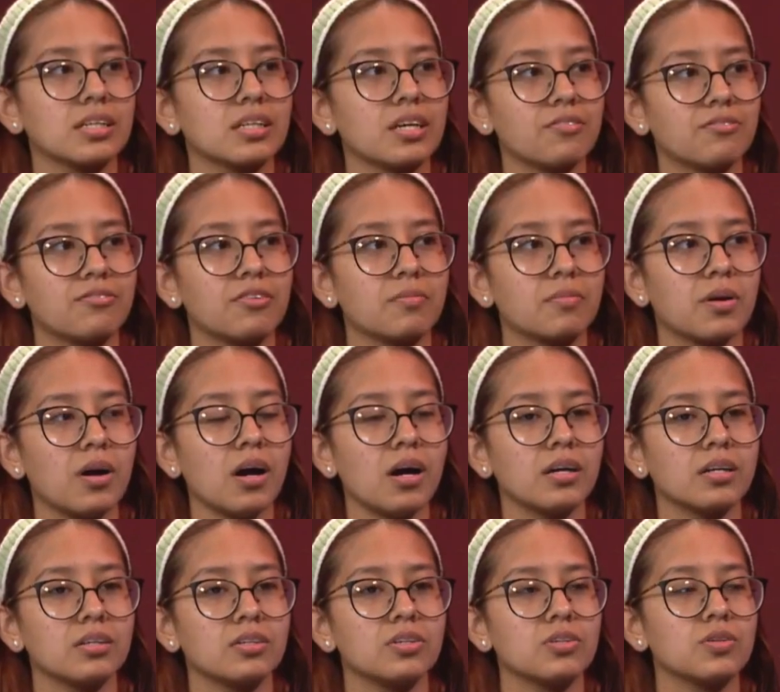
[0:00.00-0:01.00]
a gift from
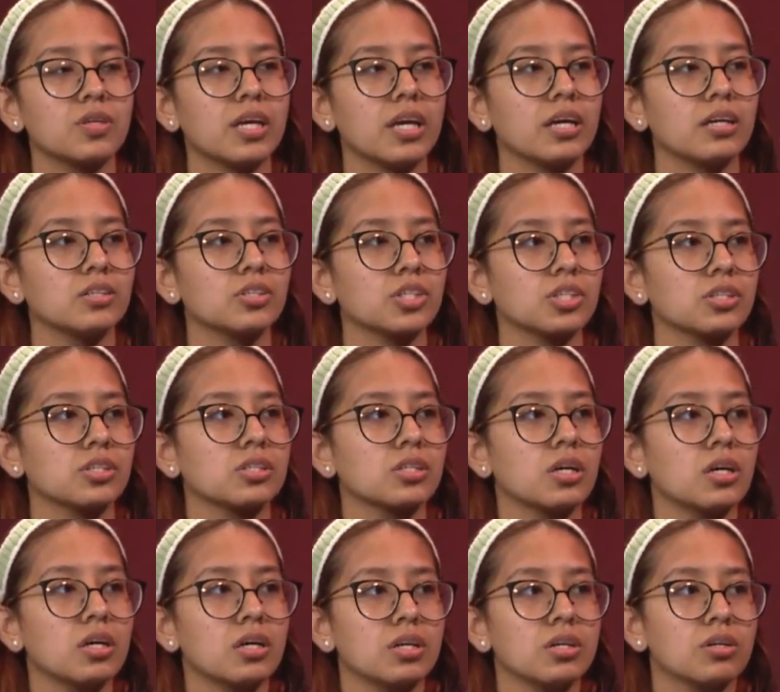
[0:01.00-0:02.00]
God and you can't just,
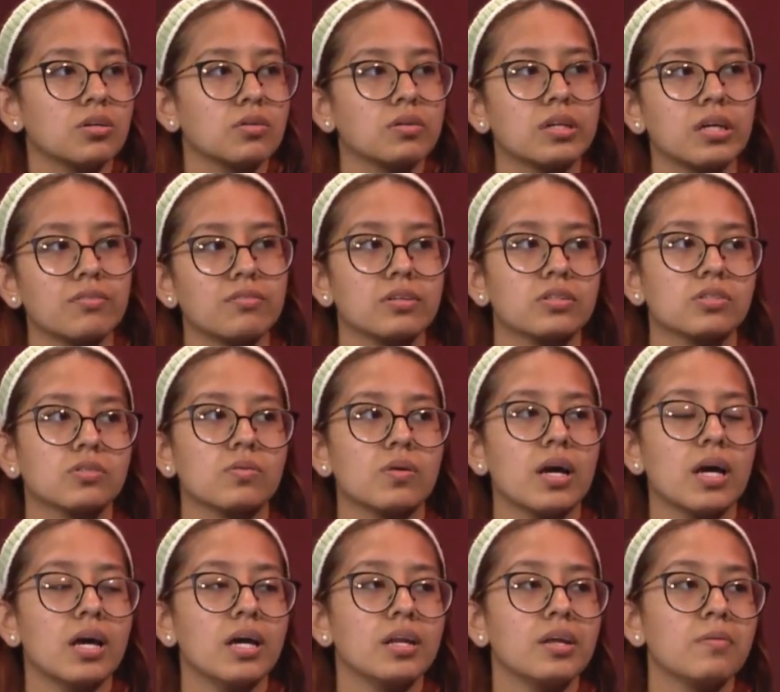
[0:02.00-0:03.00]
you know, give it to
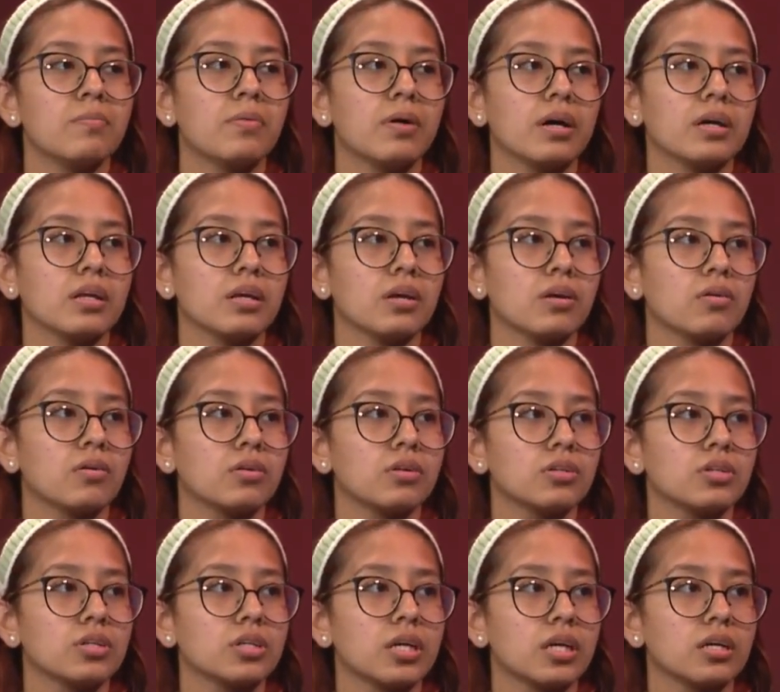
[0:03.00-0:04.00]
anybody or
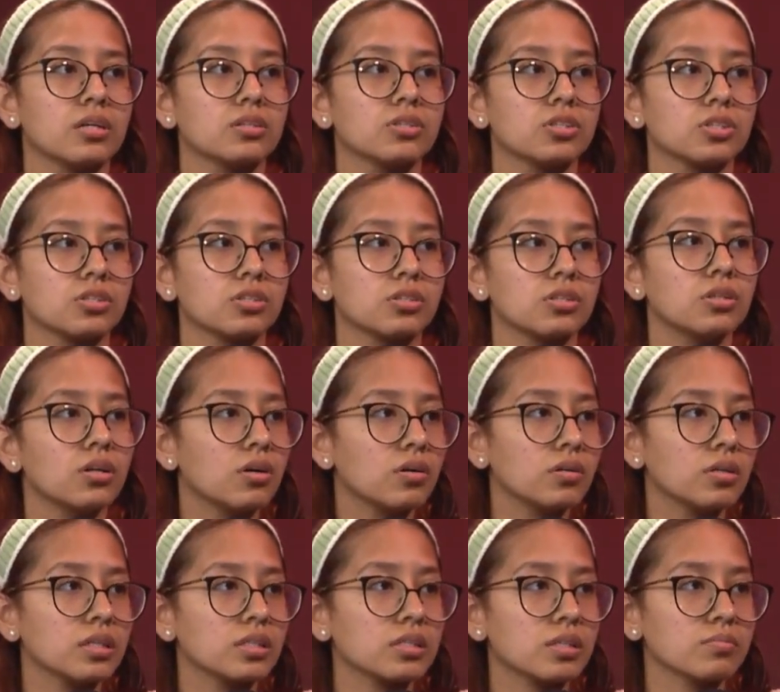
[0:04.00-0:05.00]
you can't just, you
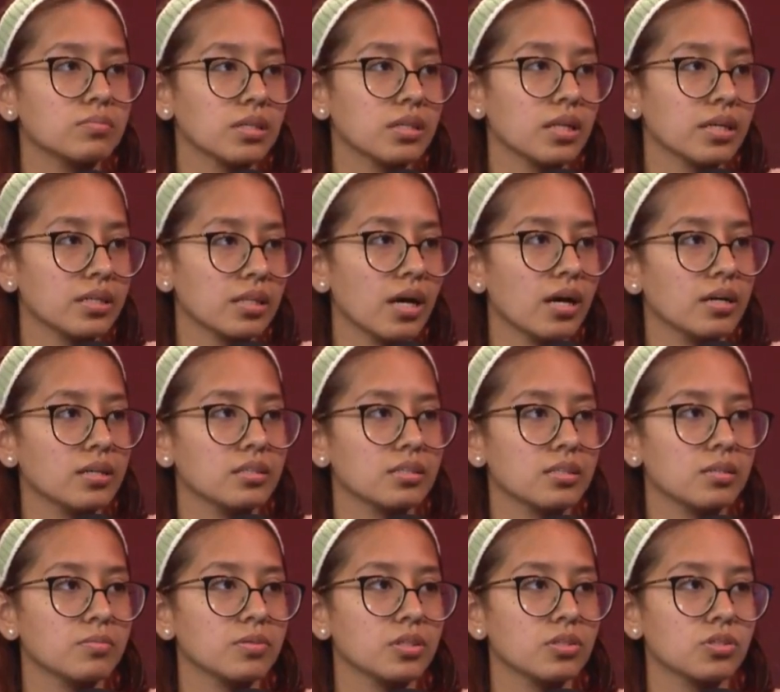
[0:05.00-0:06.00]
know, it's something like that. It's
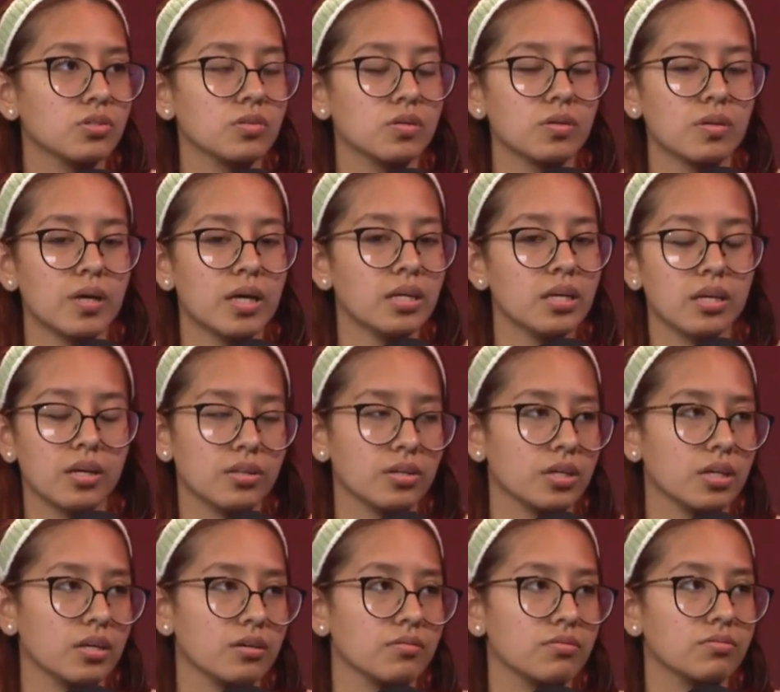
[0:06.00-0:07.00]
similar to any other
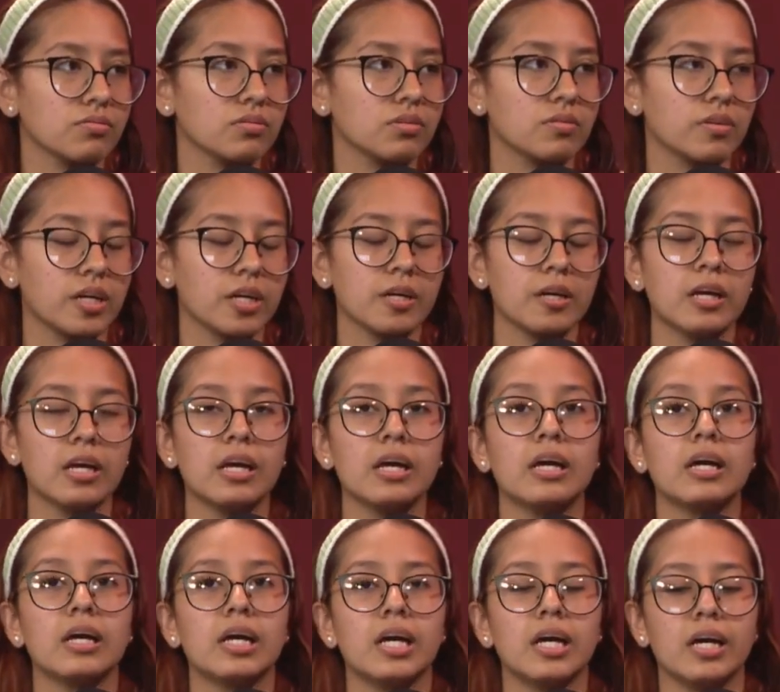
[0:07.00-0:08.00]
gift, right?
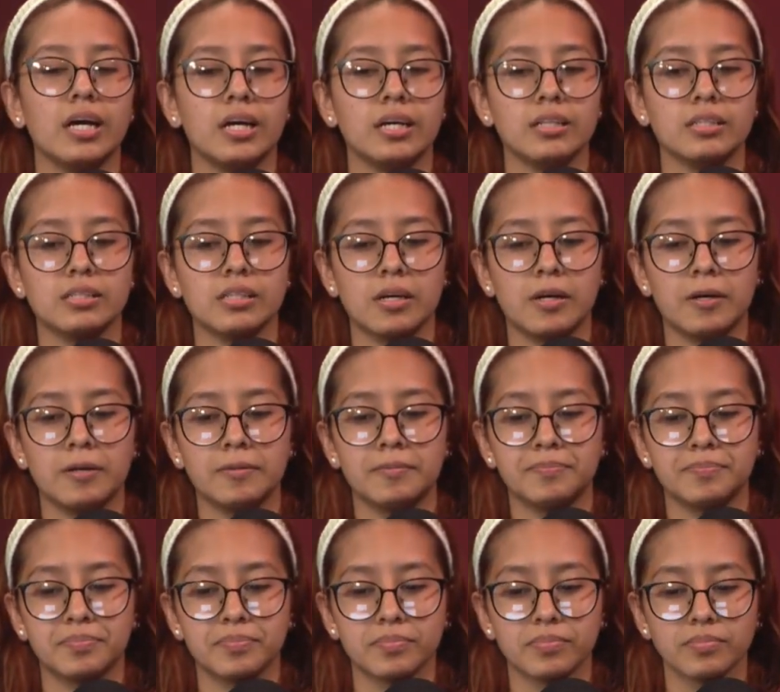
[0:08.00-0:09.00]
And
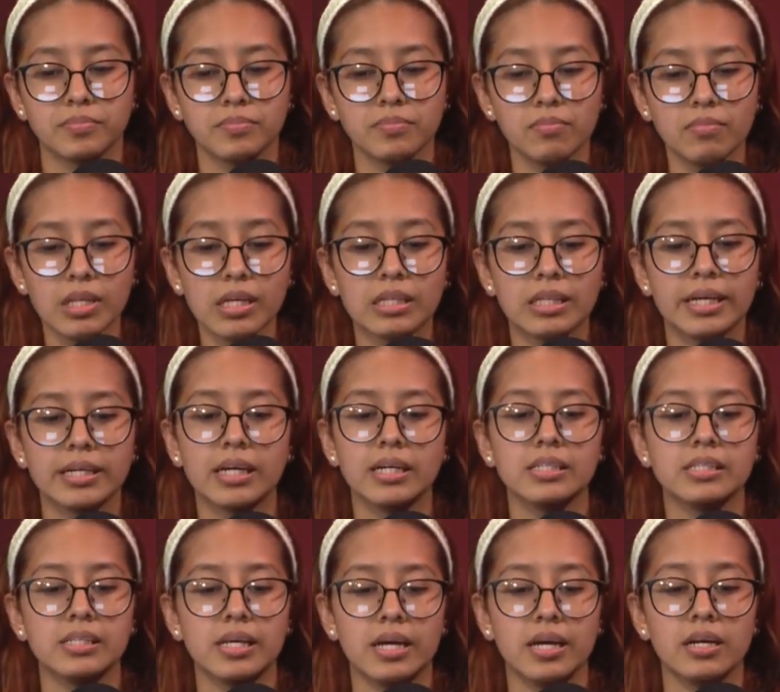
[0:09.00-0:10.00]
um, like I
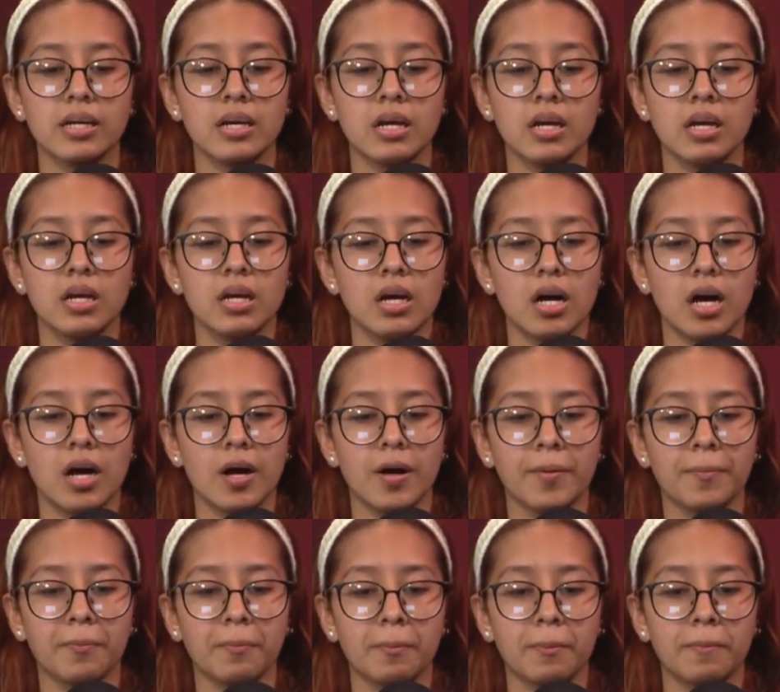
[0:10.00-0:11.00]
said,
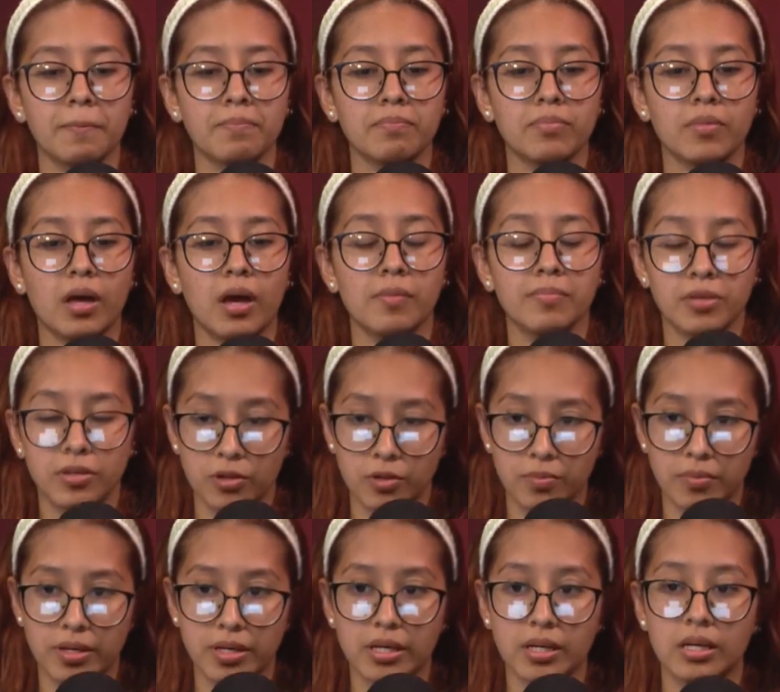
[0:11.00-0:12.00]
um, I'm
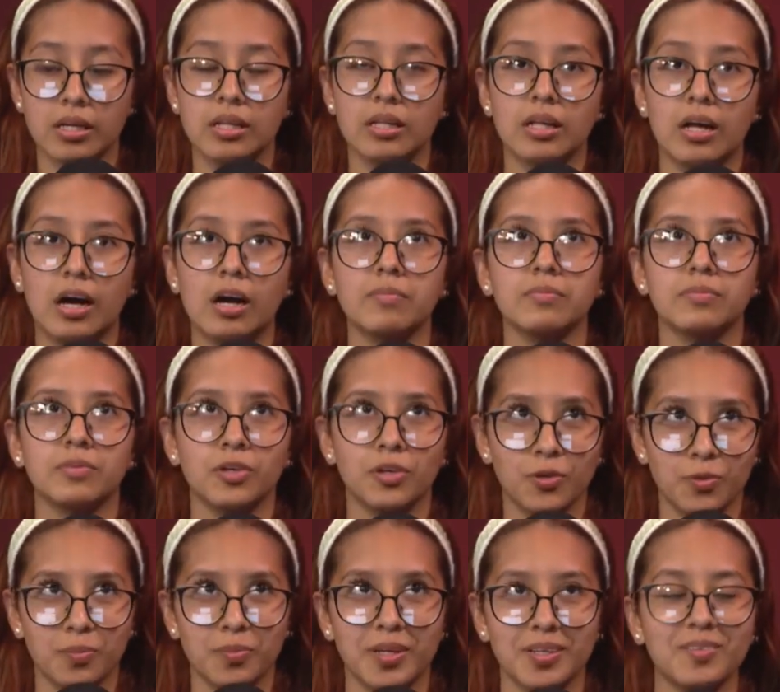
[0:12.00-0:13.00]
human. I'm
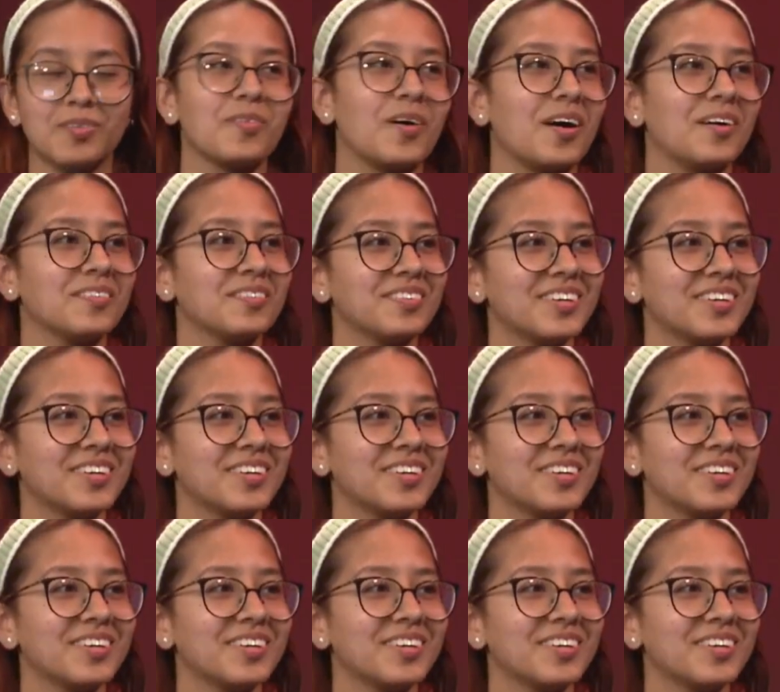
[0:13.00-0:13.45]
human. Well,